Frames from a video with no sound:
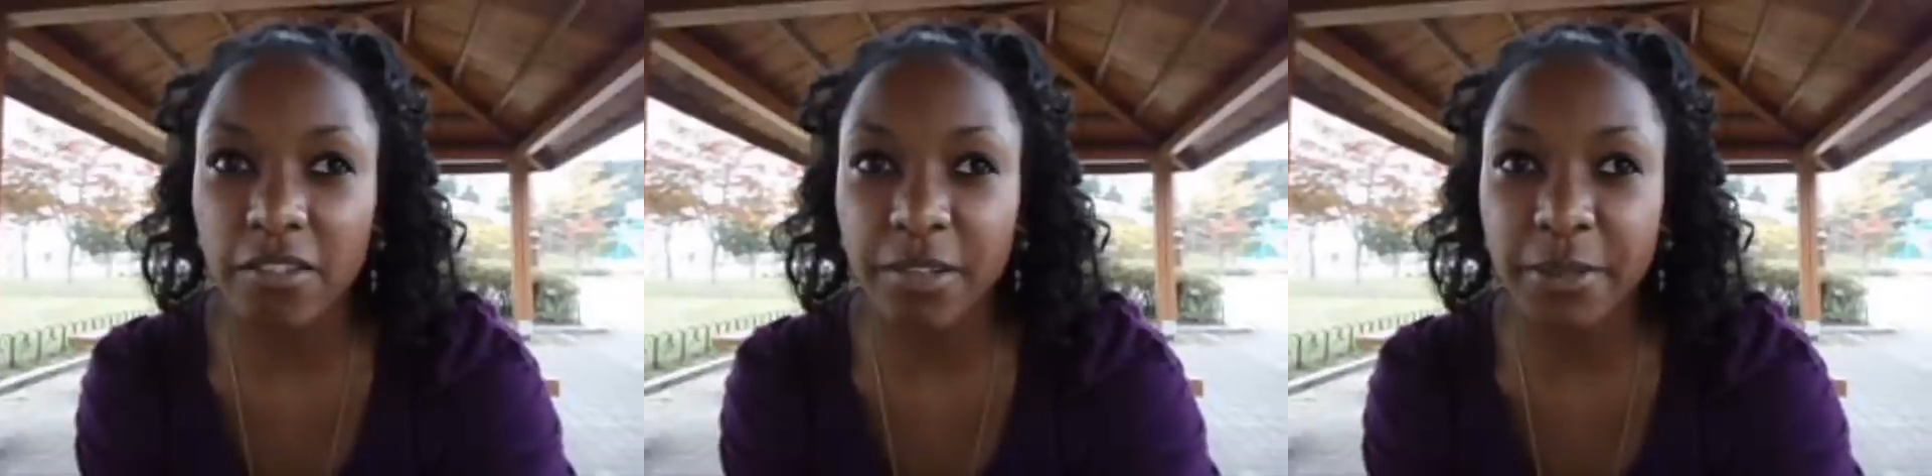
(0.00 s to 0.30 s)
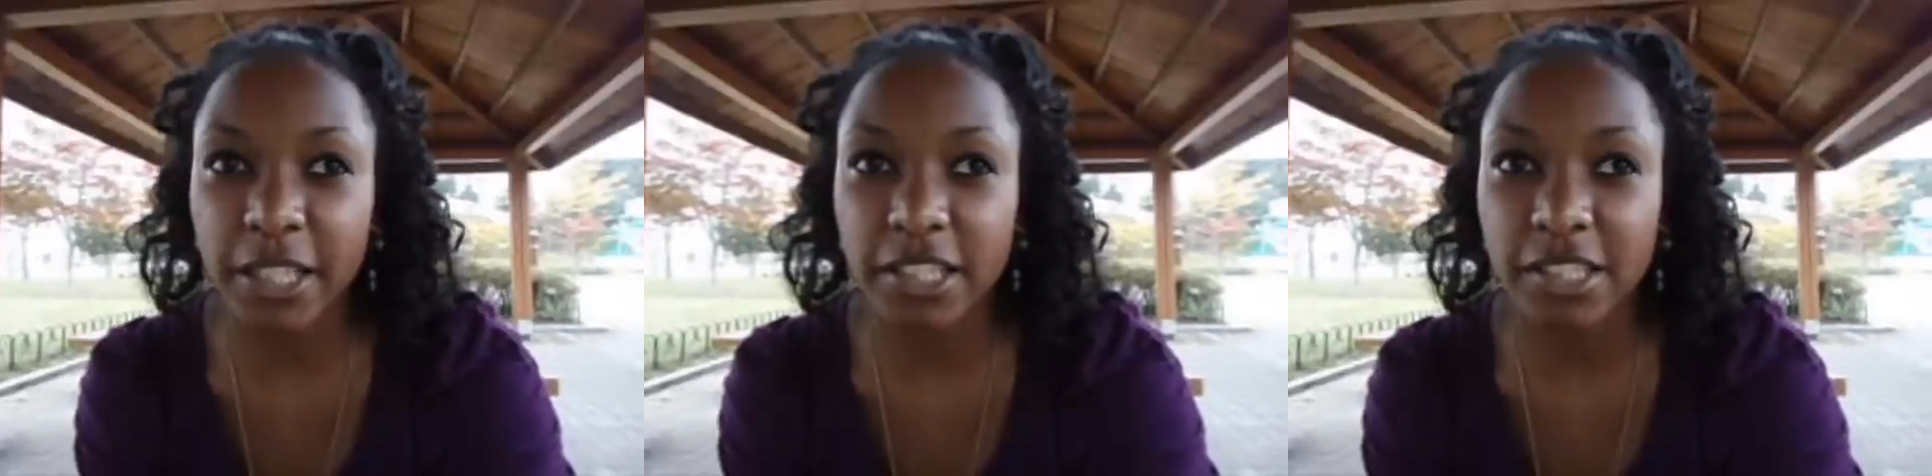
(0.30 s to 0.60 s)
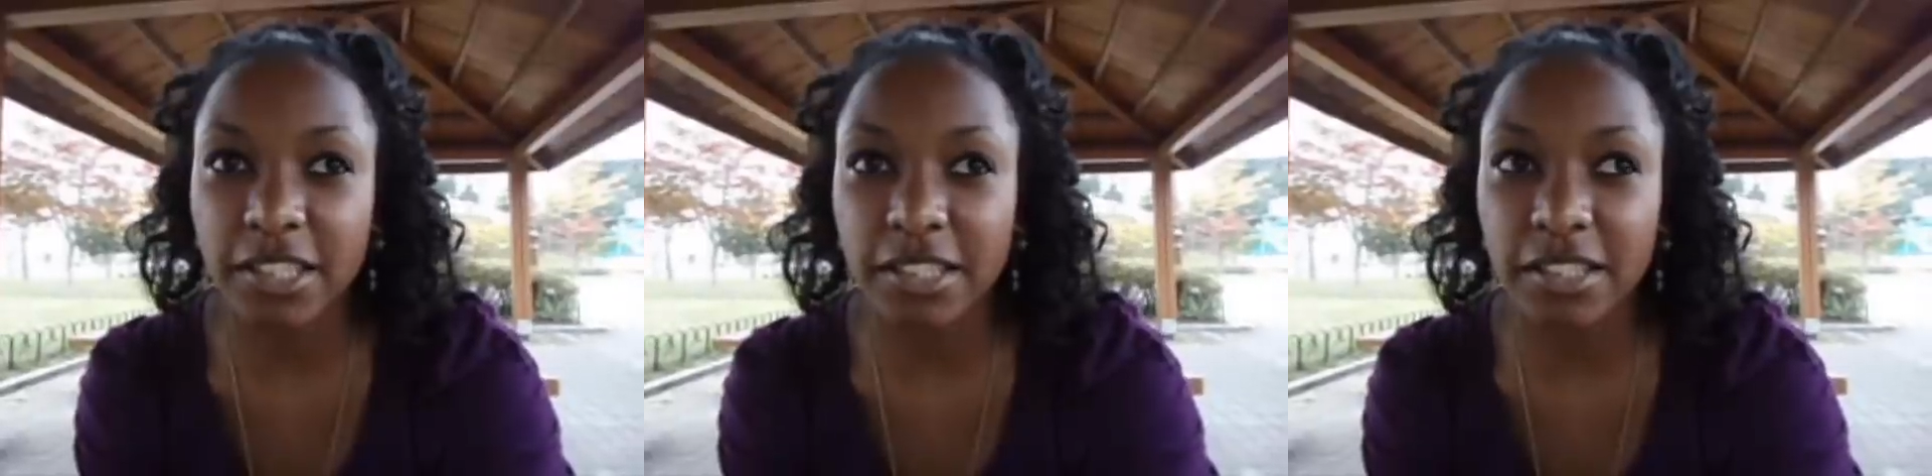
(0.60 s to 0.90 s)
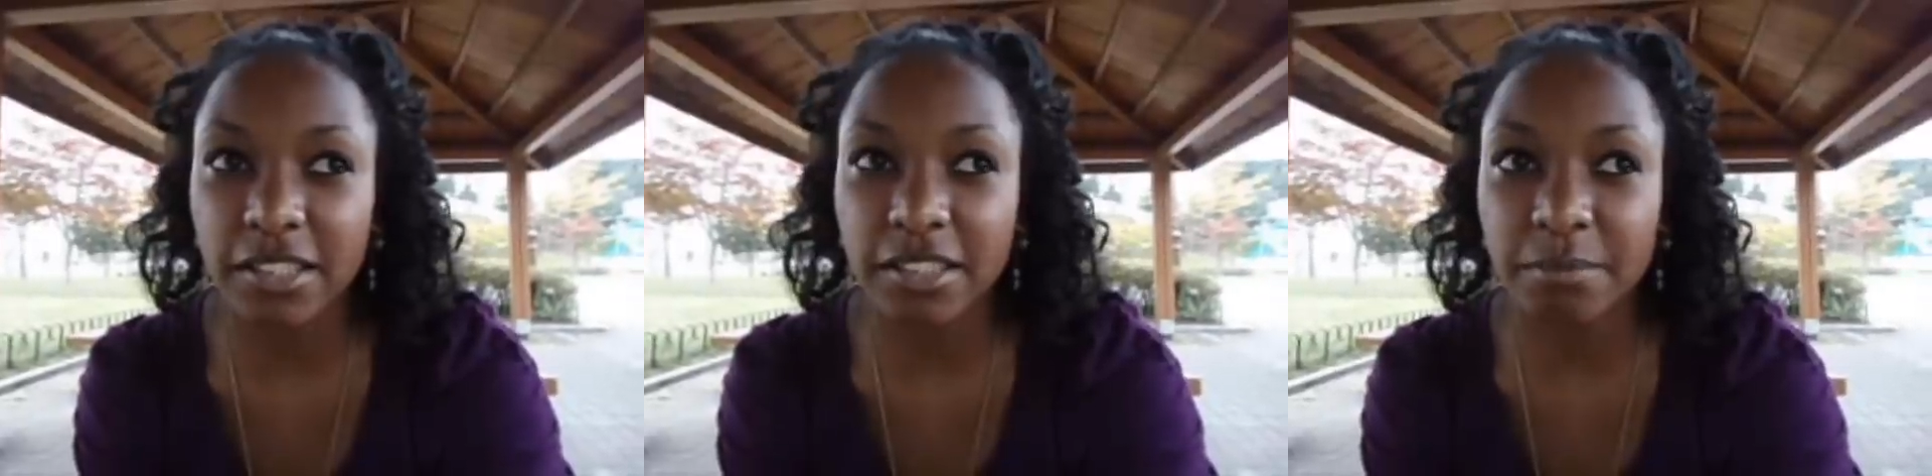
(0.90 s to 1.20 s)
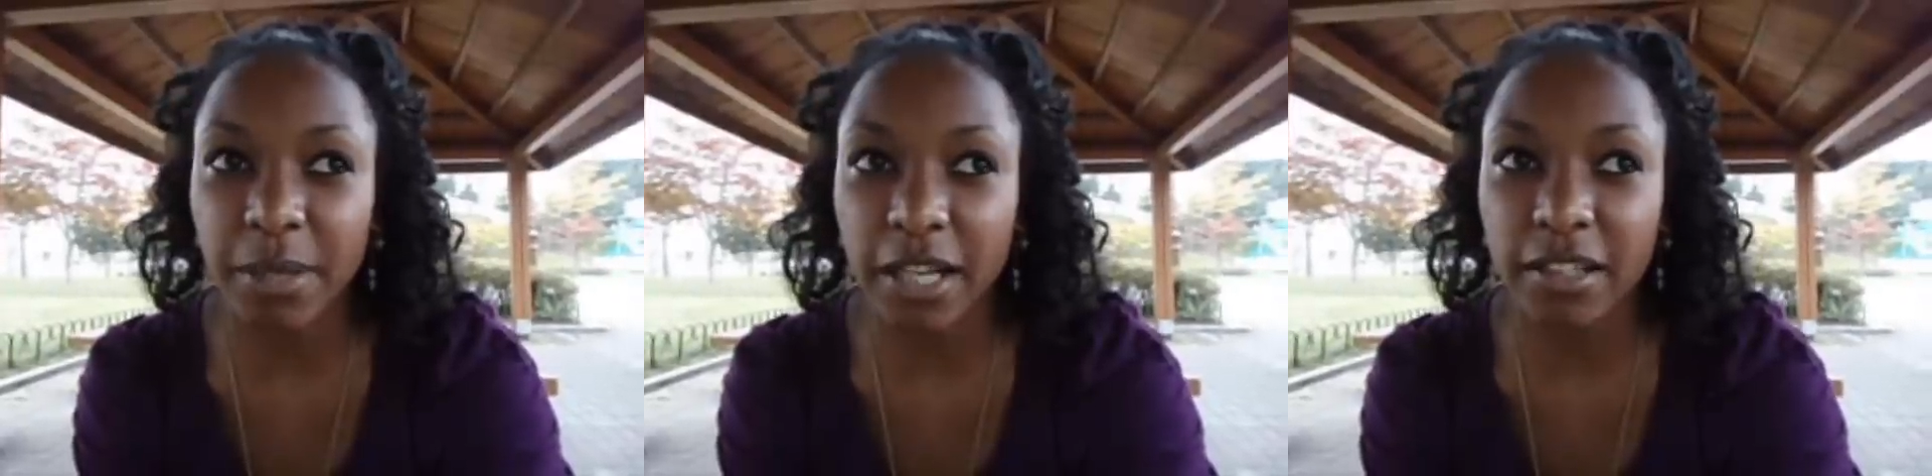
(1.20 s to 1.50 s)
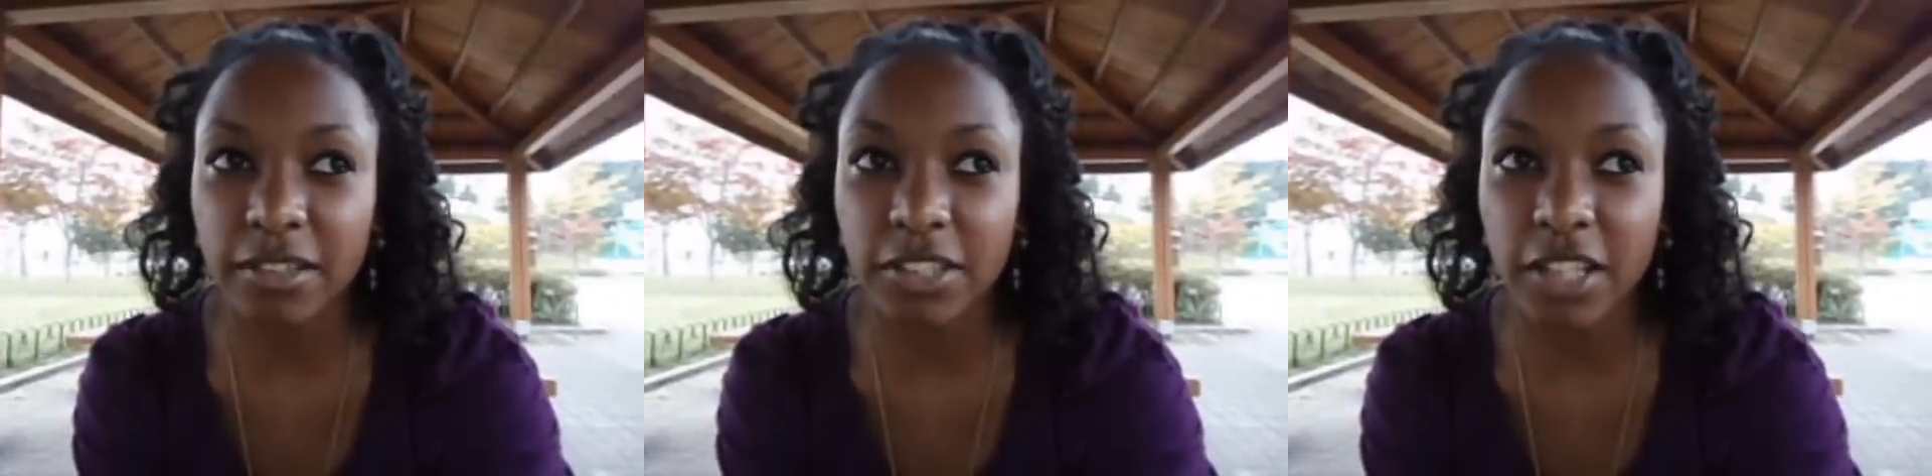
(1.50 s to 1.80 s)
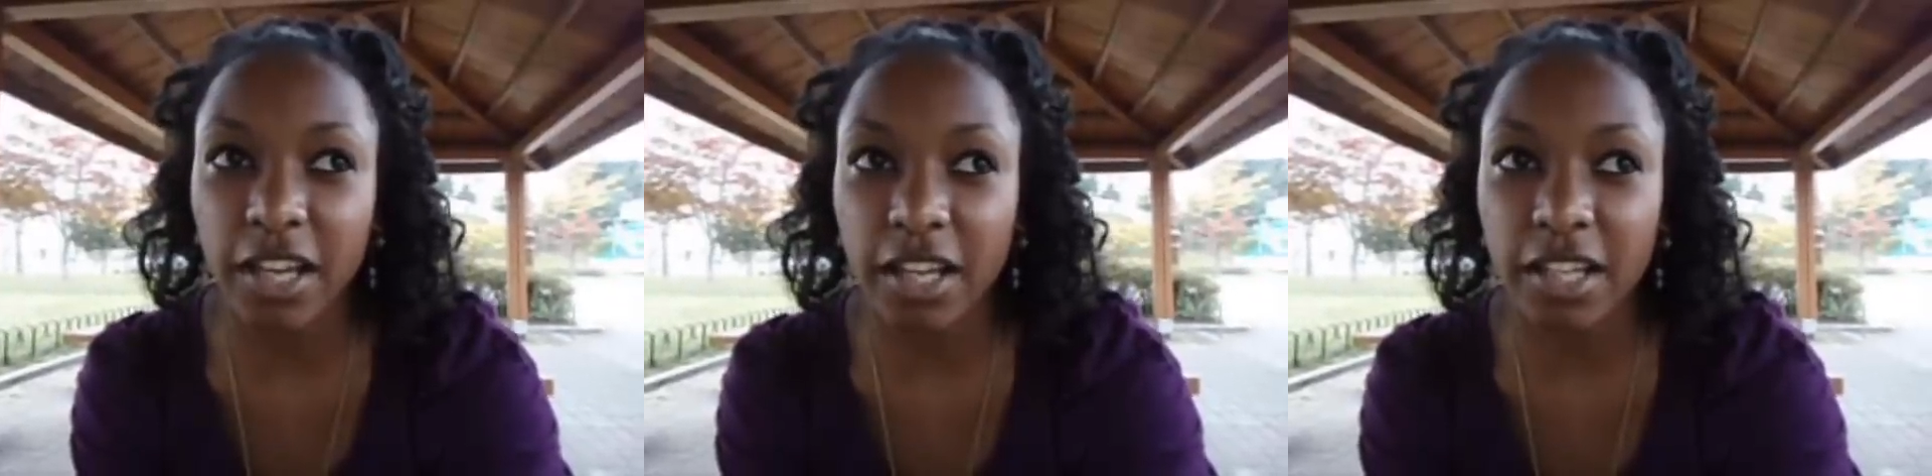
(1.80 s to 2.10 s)
recommendation, background
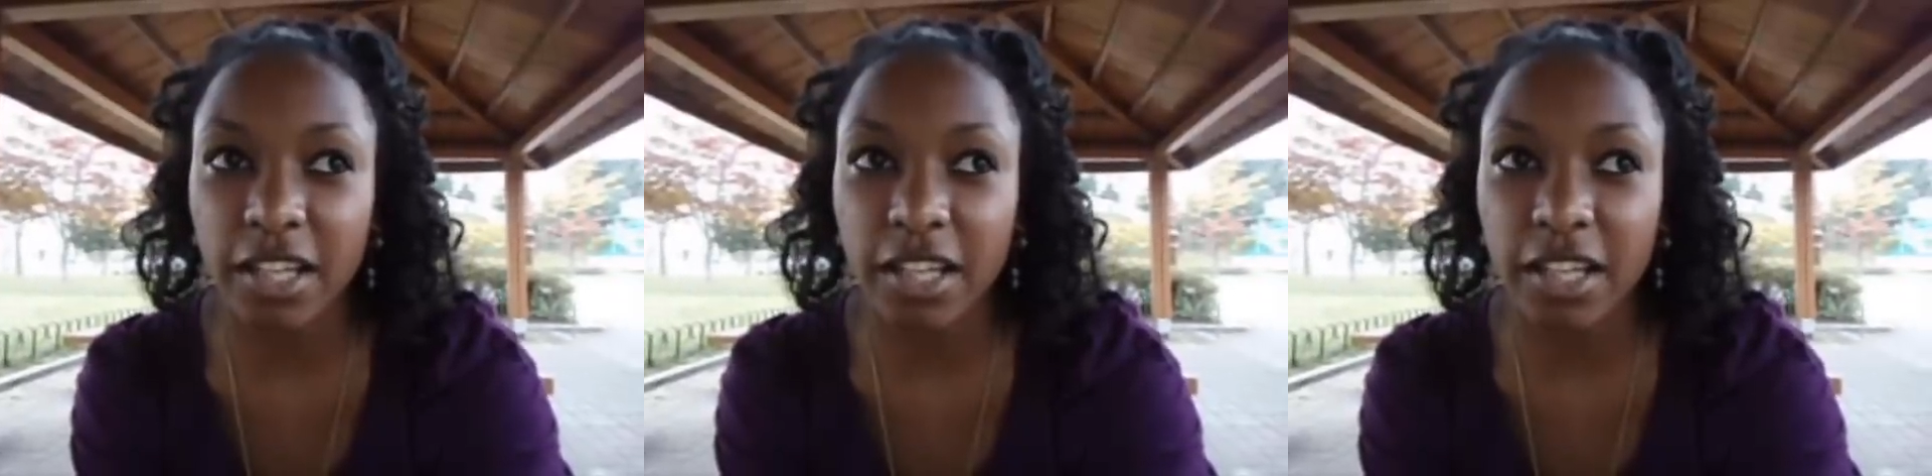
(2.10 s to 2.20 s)
check.